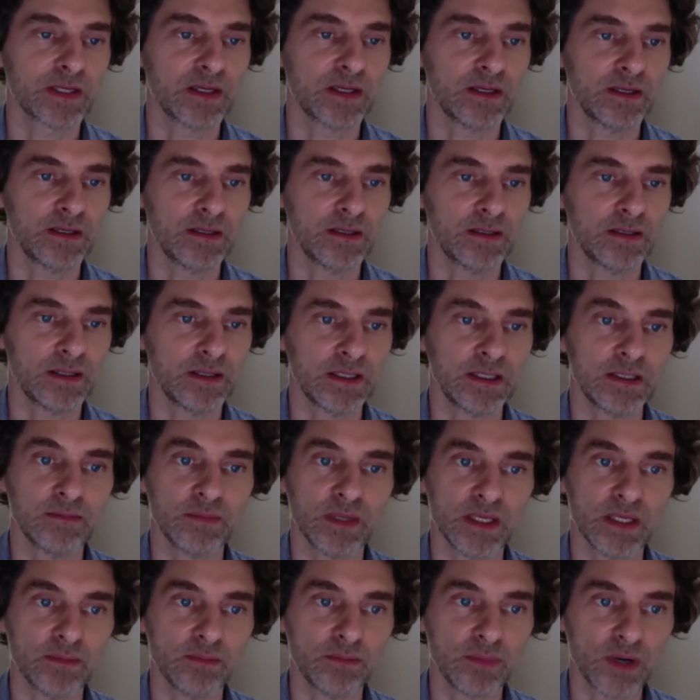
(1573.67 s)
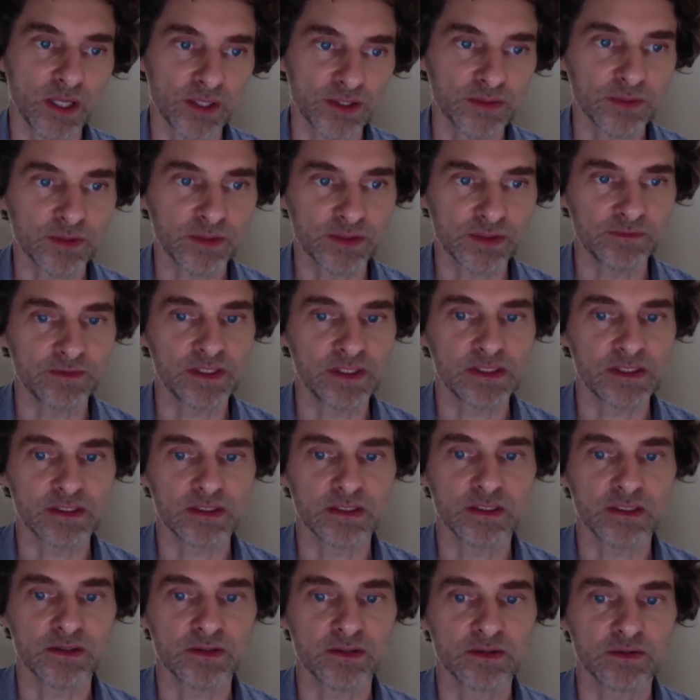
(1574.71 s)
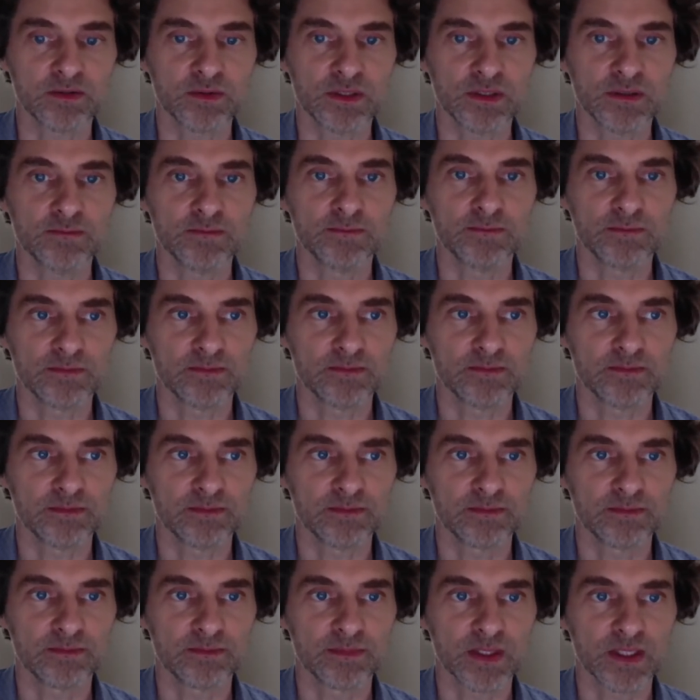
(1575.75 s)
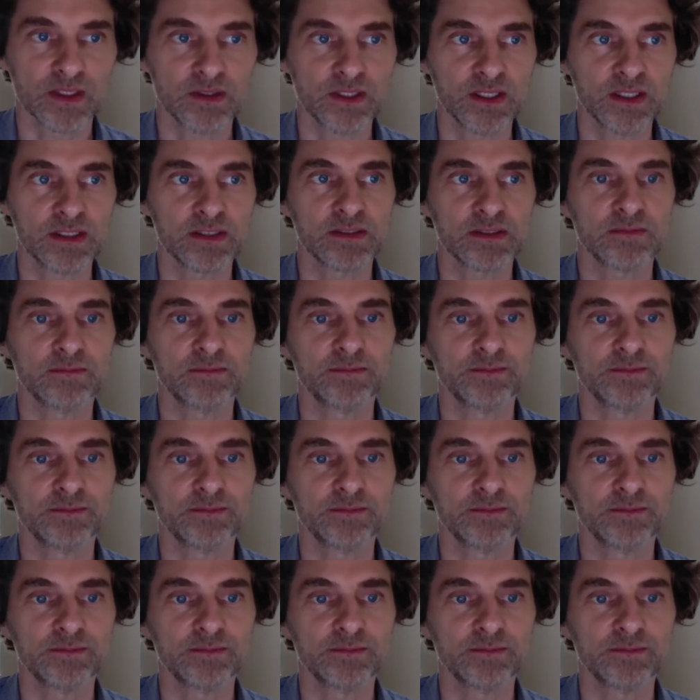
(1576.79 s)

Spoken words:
and multiple investigators, really. Next.